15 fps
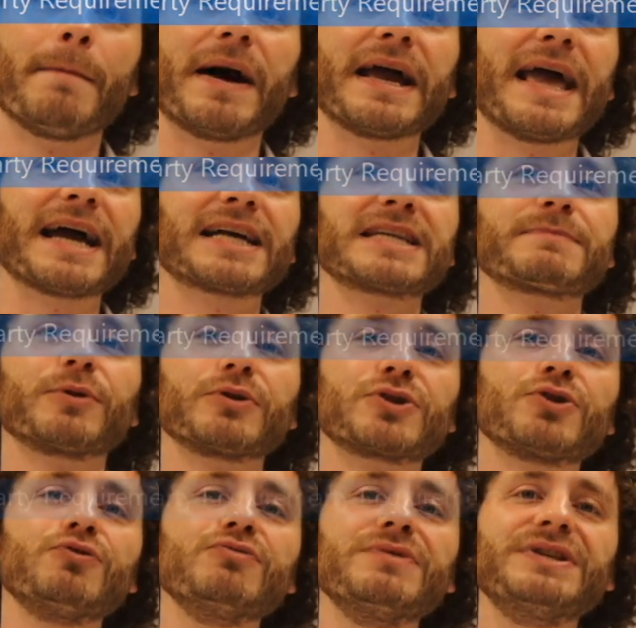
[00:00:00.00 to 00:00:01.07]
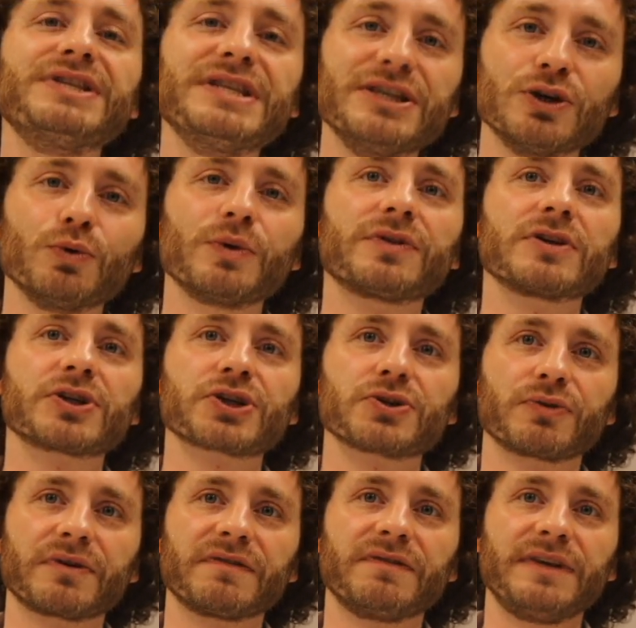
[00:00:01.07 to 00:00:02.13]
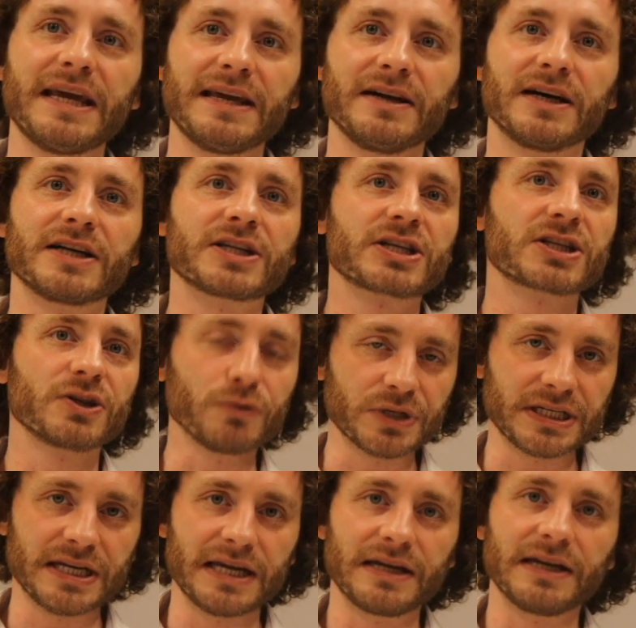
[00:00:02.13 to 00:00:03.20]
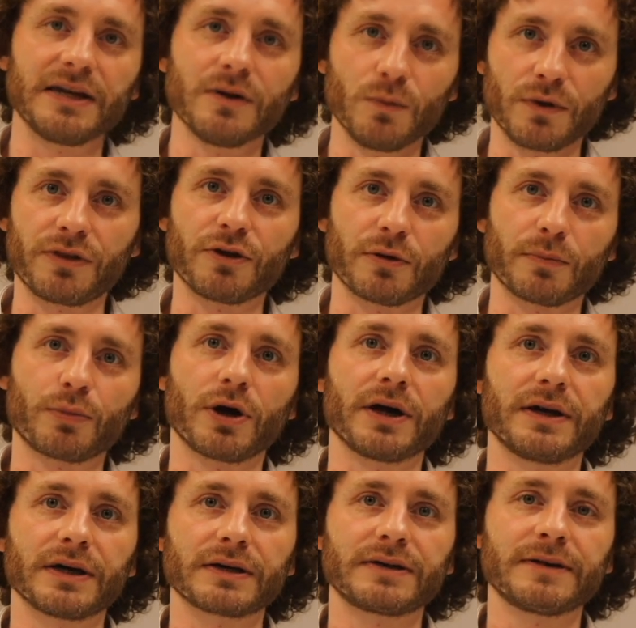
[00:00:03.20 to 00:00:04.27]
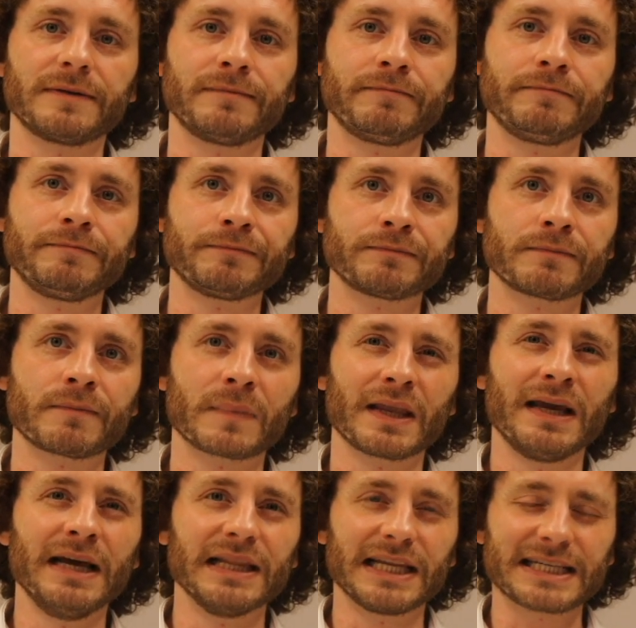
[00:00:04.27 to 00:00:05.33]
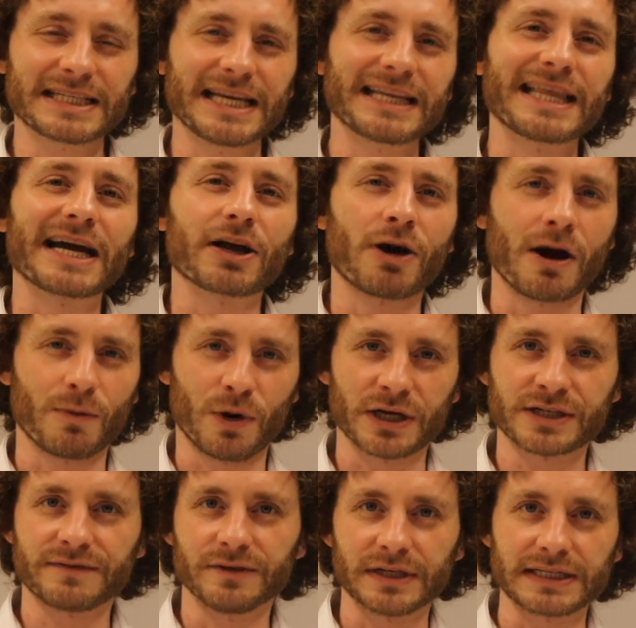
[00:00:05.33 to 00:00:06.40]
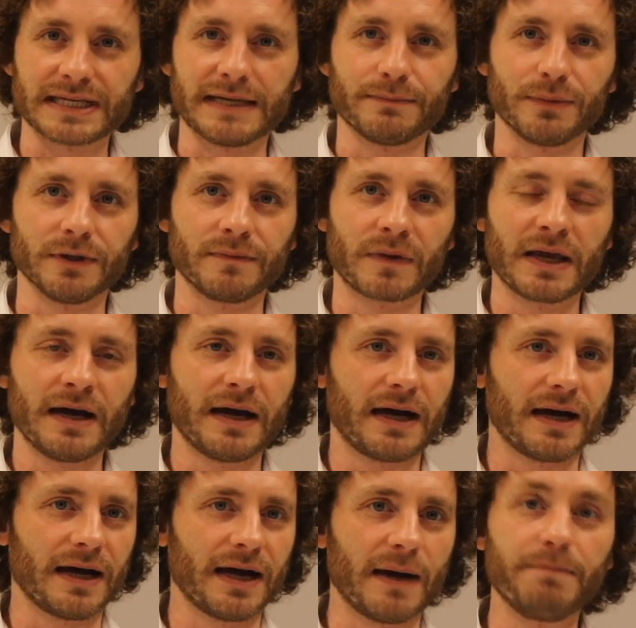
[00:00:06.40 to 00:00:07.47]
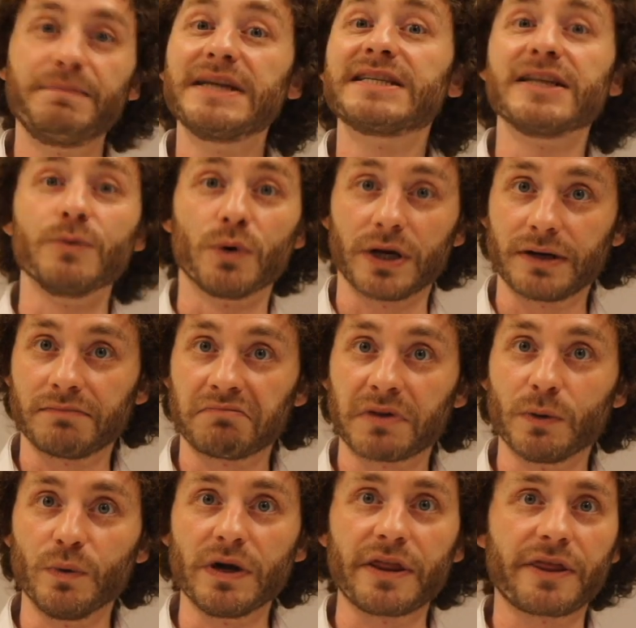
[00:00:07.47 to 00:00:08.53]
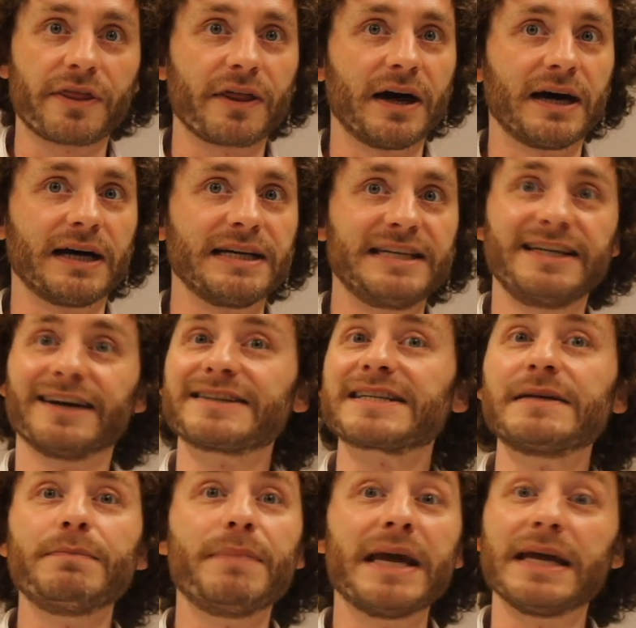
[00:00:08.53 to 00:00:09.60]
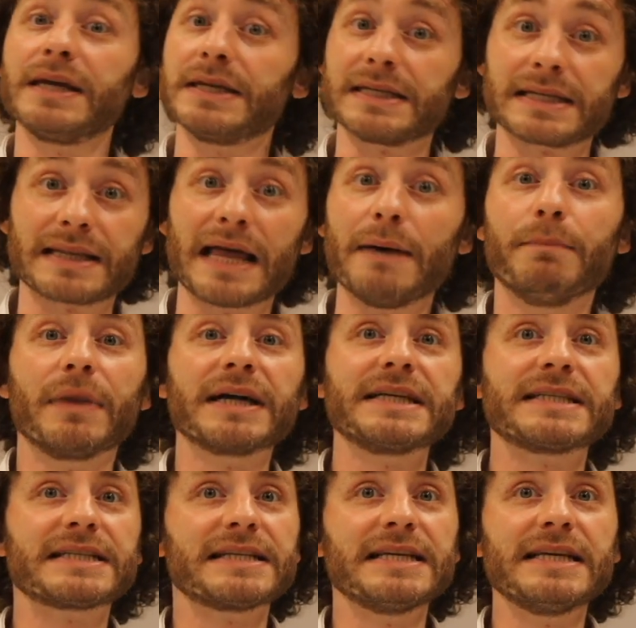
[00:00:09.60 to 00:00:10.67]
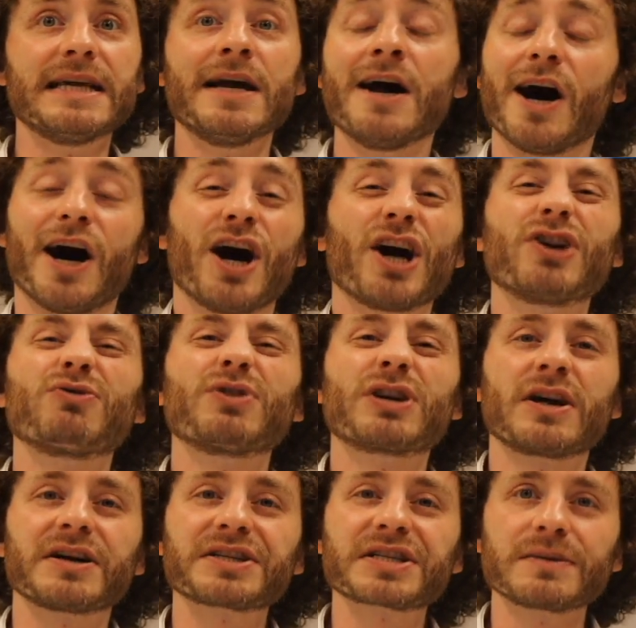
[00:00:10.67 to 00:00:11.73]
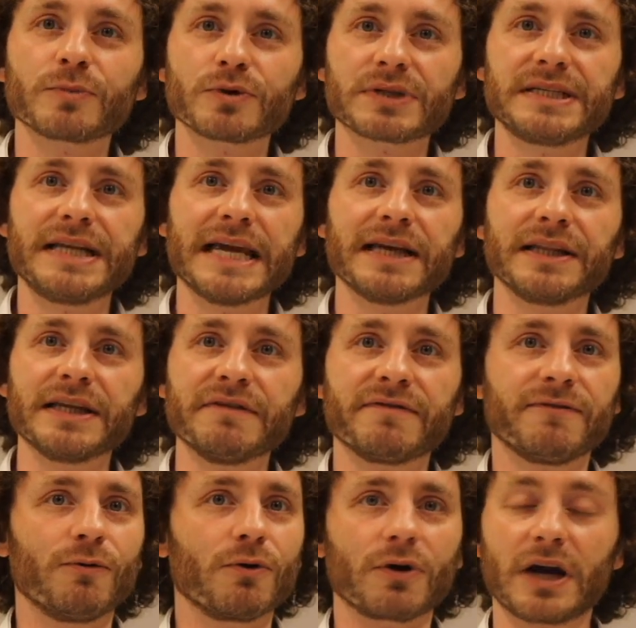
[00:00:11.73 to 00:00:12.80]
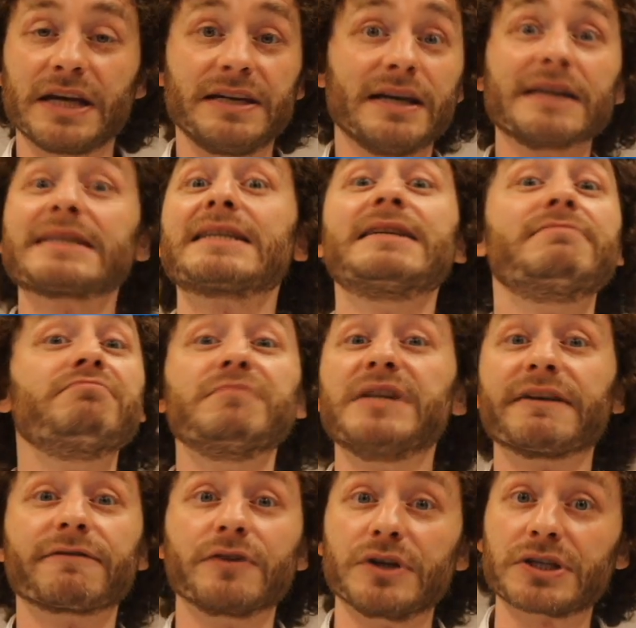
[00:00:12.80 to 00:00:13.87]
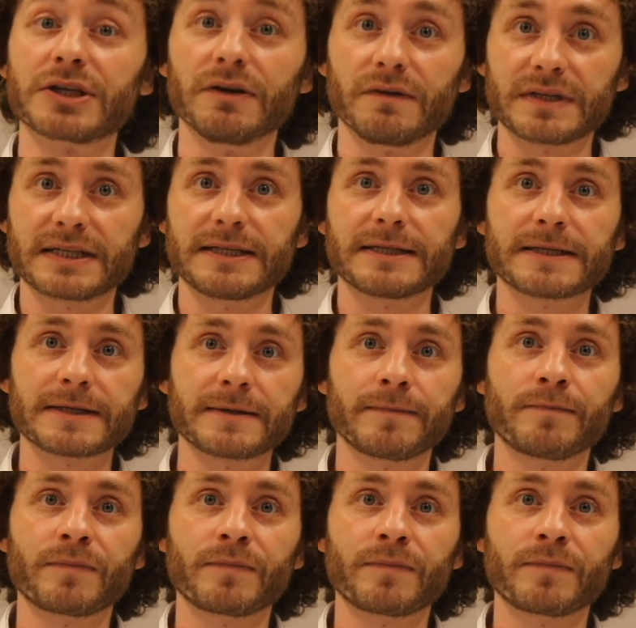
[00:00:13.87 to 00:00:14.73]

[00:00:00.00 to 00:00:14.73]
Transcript: by experts who deal with the sort of data associated with your product. Let's take that car wash, for example, a busy one with a dozen bays that might see 100 customers daily for a dozen different services.